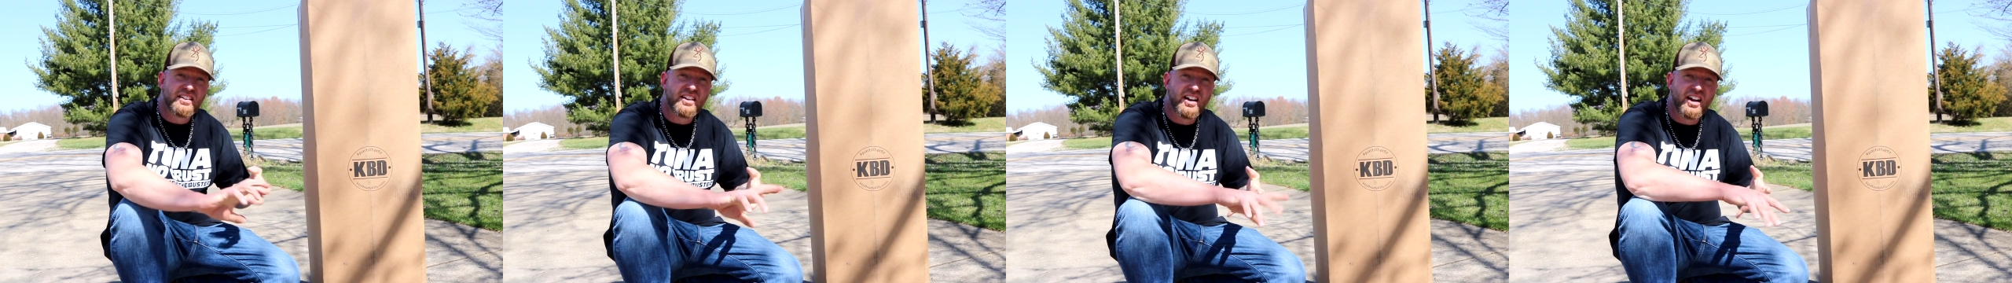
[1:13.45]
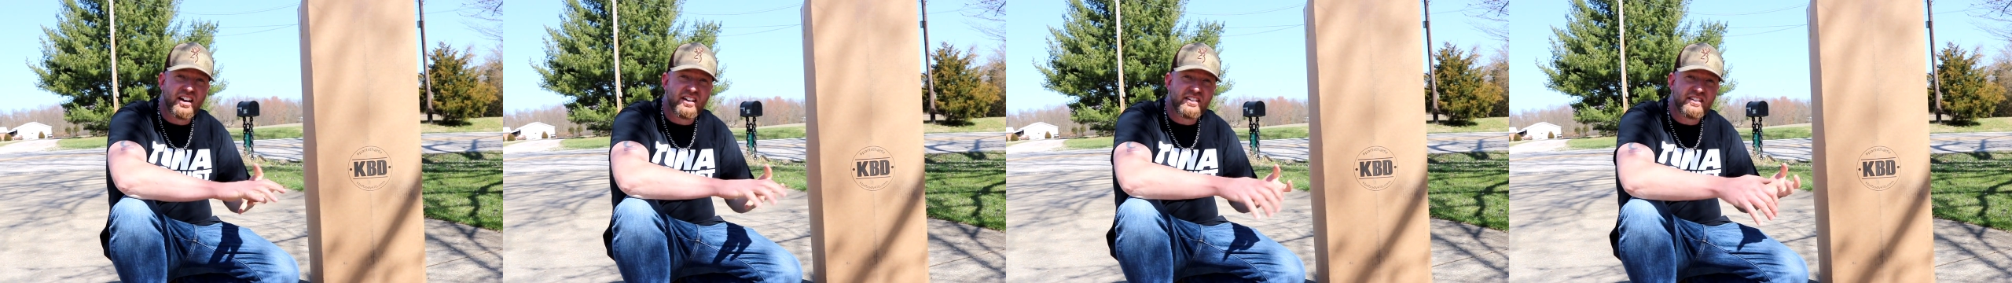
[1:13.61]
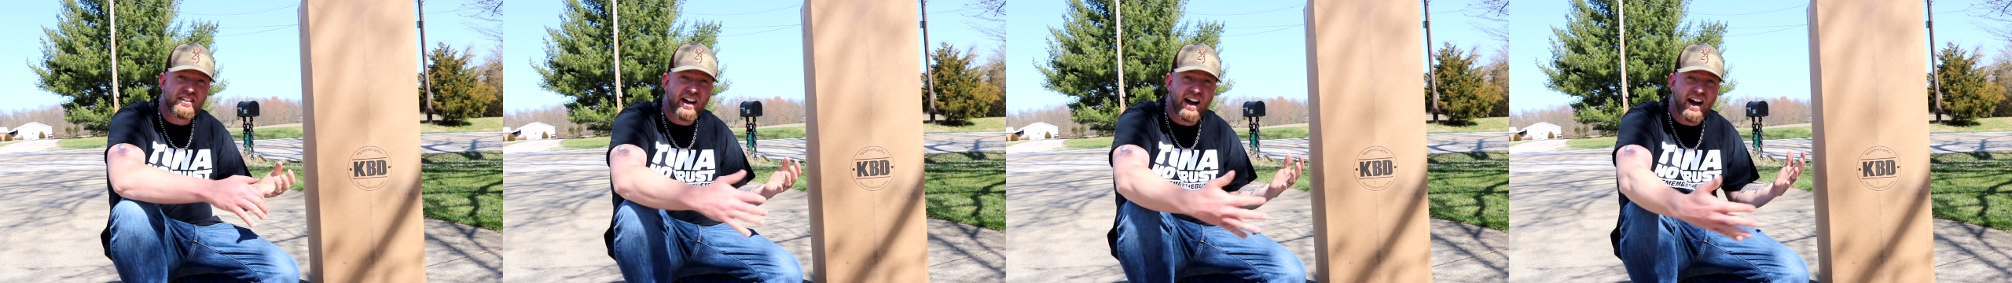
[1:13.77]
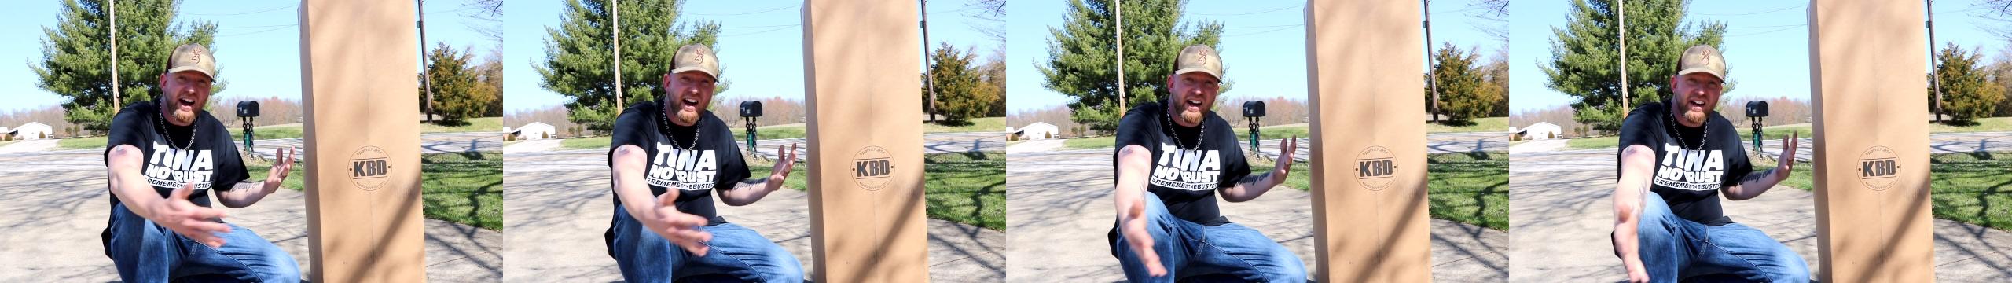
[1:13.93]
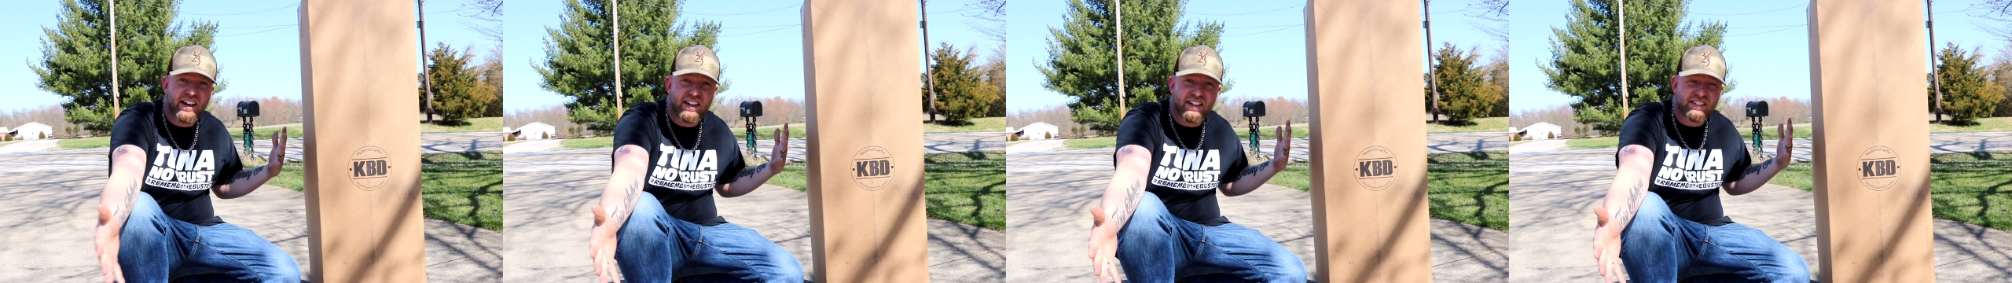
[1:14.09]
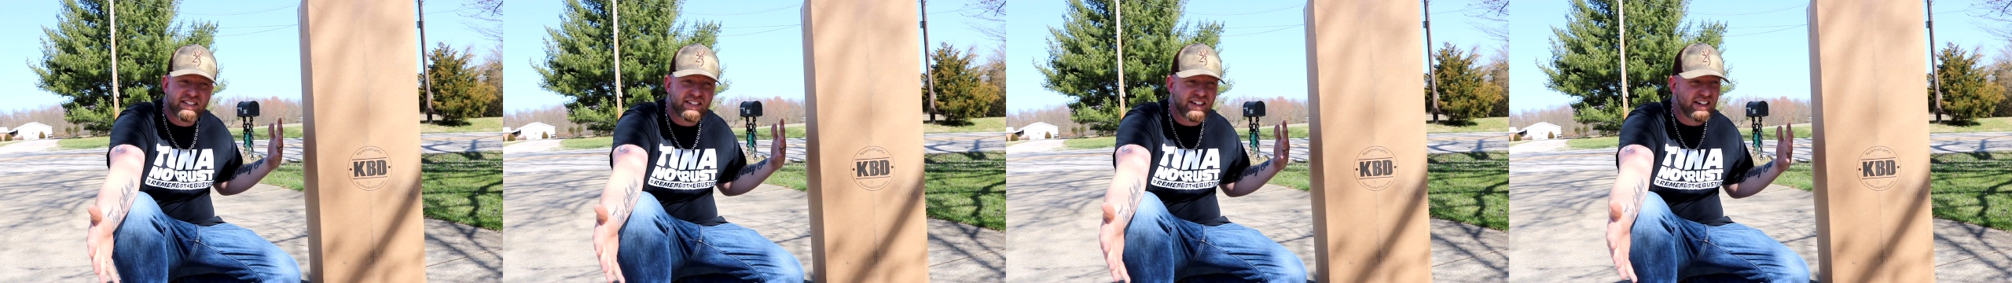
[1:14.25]
untie
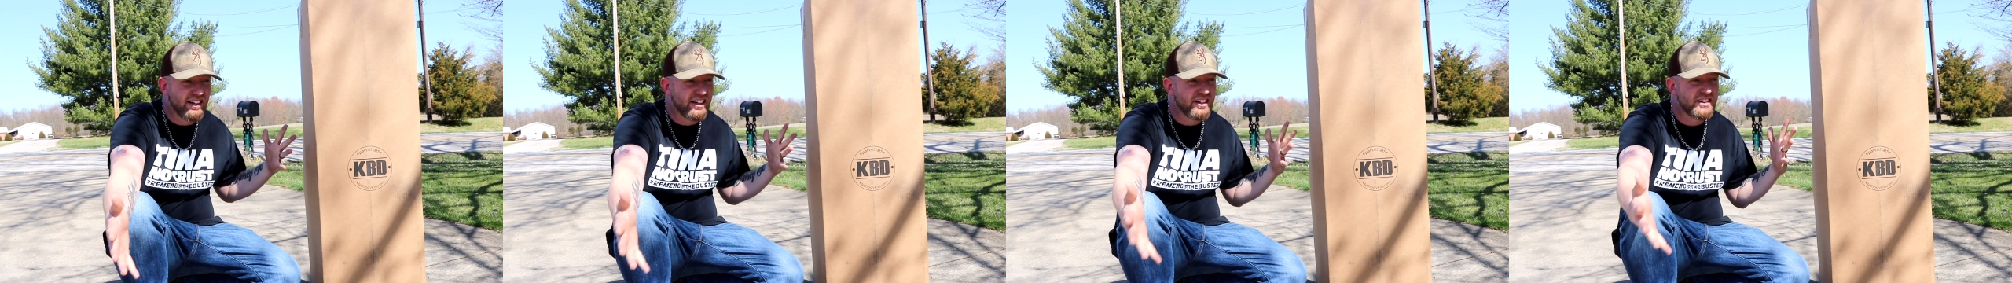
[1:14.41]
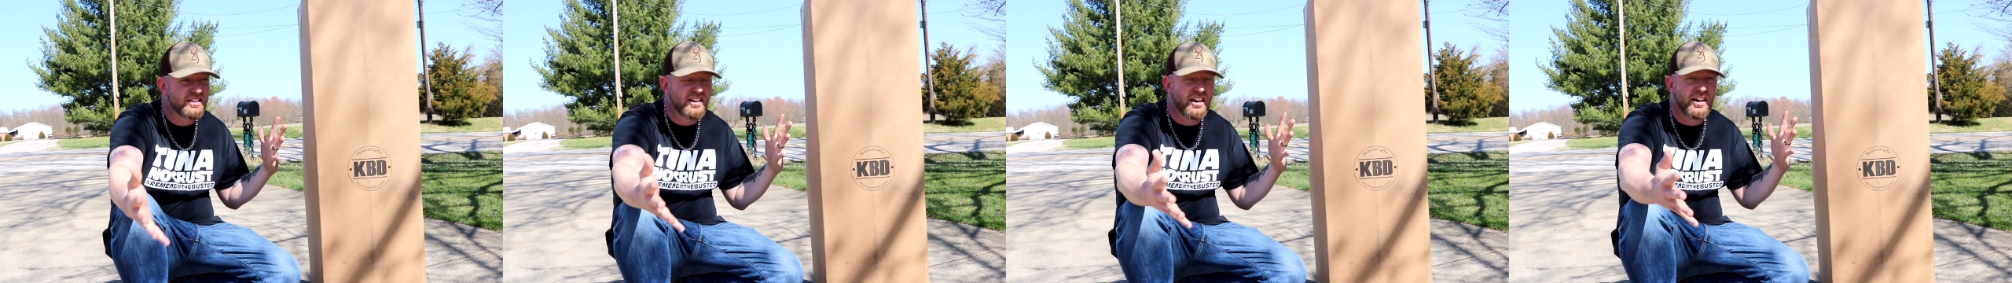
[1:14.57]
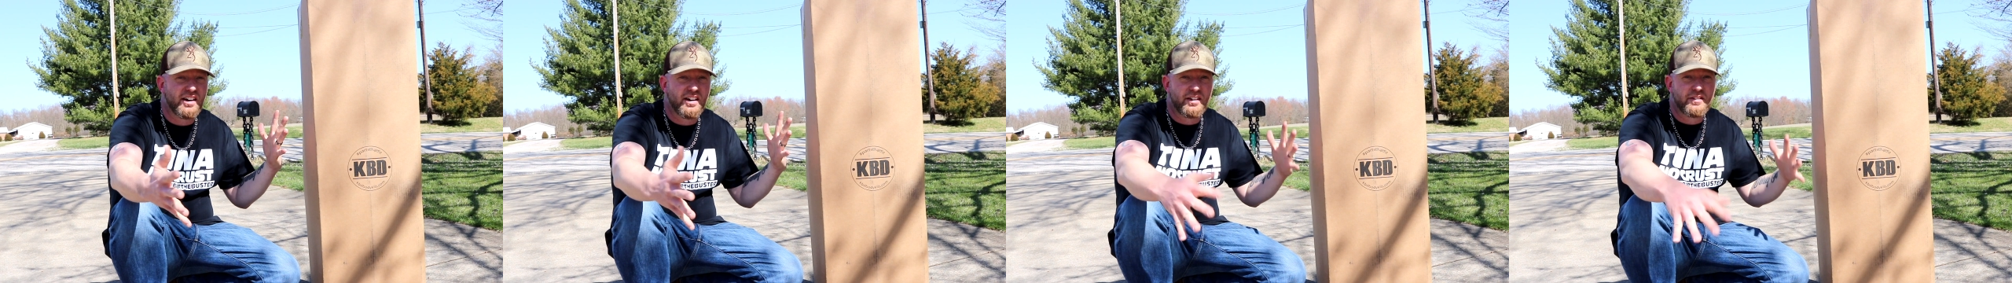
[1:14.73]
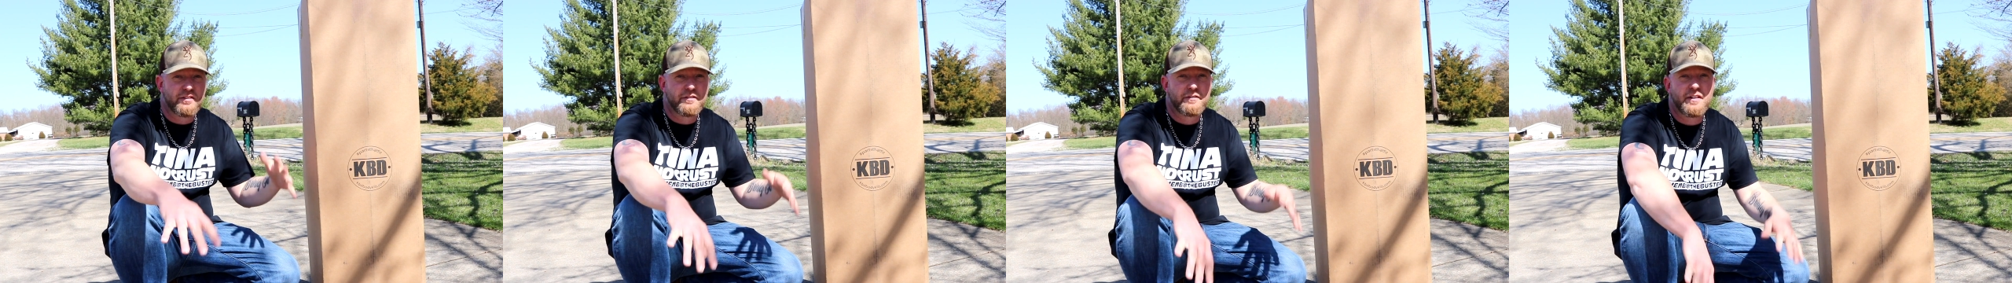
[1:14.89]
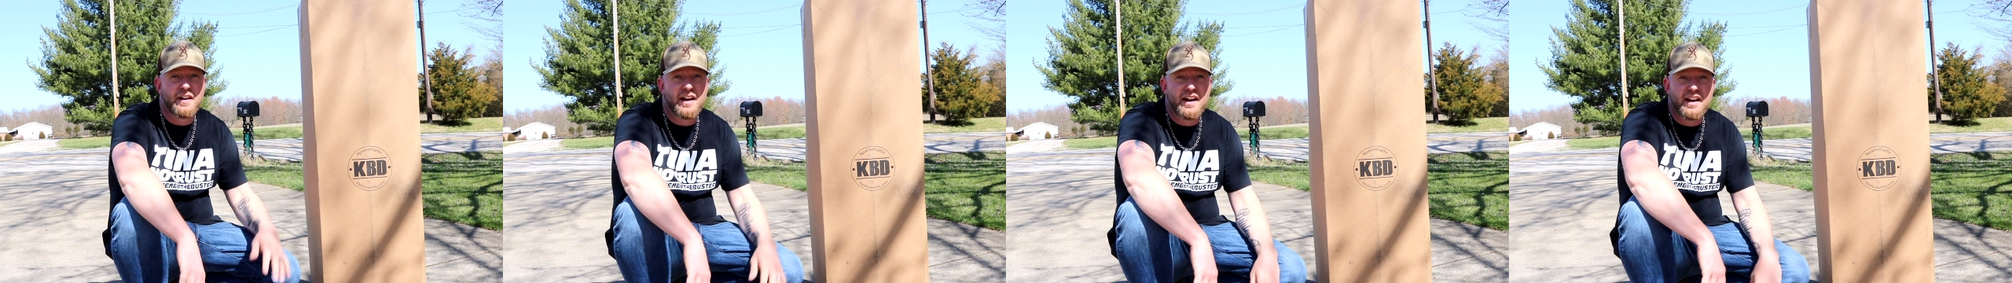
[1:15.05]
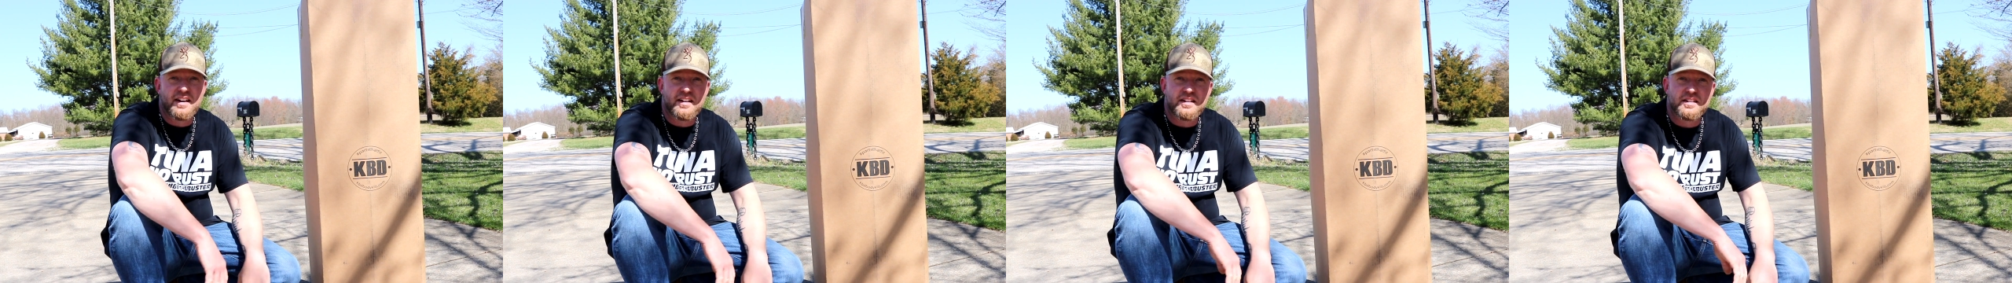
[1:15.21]
it, and it's
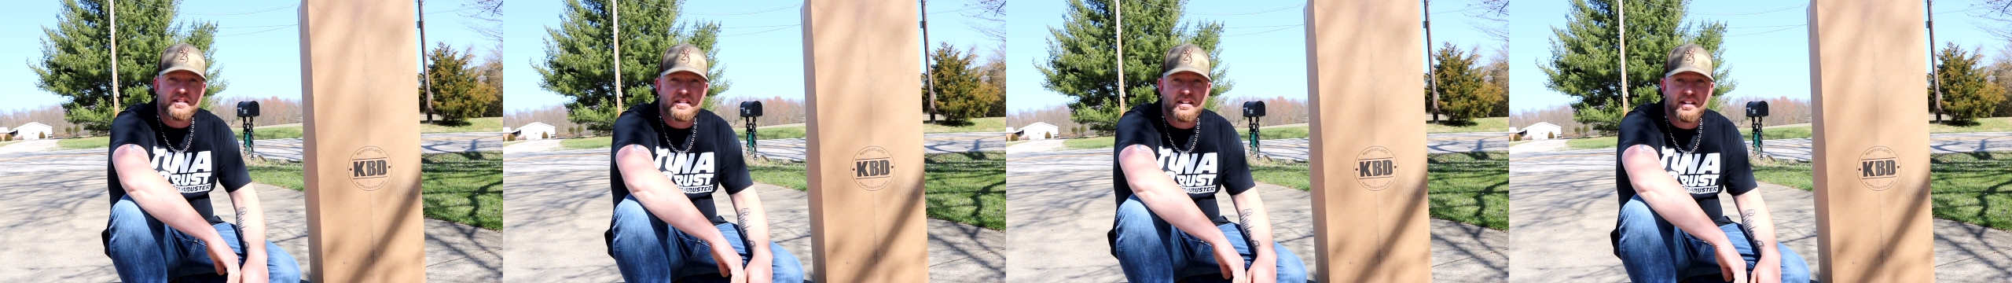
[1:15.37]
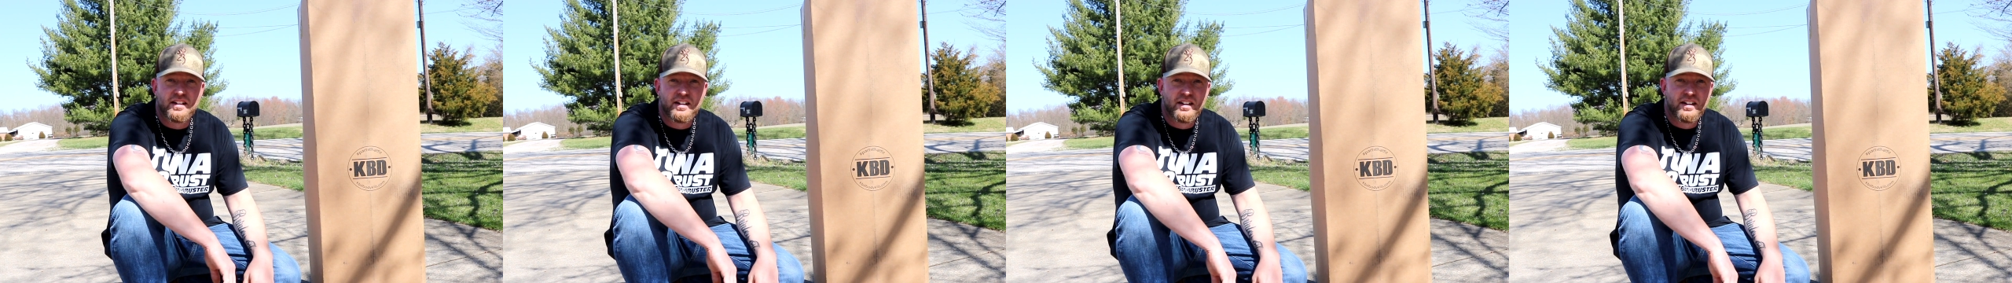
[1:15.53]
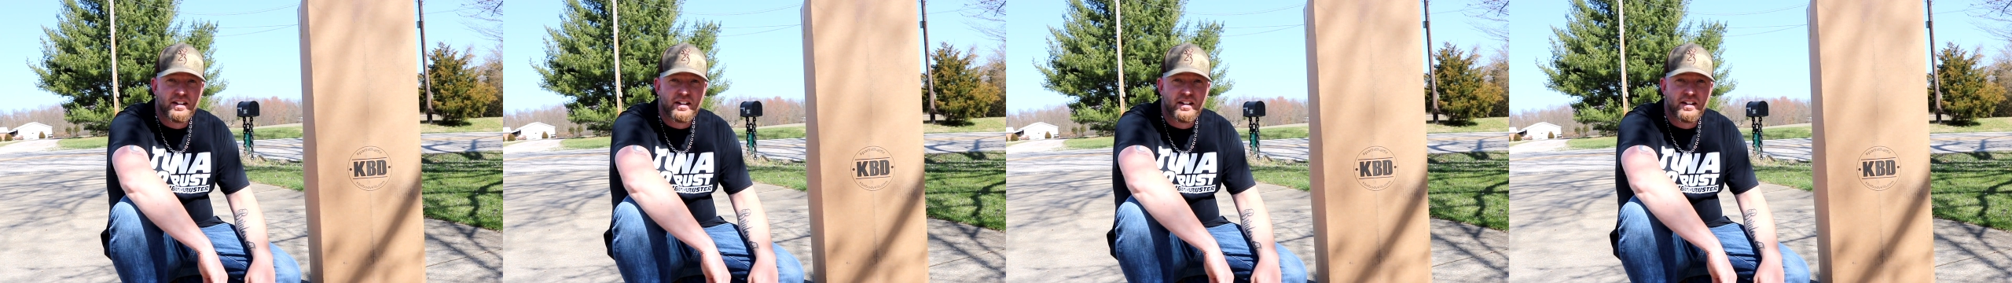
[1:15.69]
unfazed.